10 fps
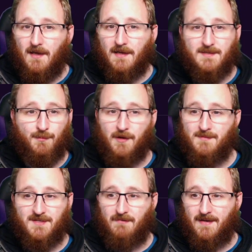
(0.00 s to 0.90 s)
I didn't want
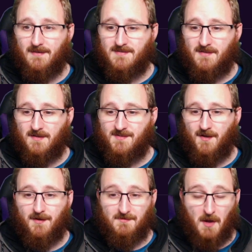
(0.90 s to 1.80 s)
him as a regular starter.
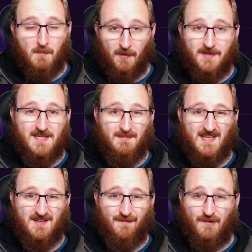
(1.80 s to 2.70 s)
I, I wanted him
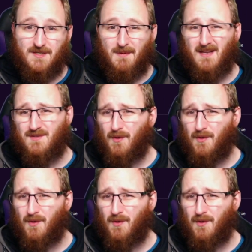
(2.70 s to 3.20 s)
as a fringe player,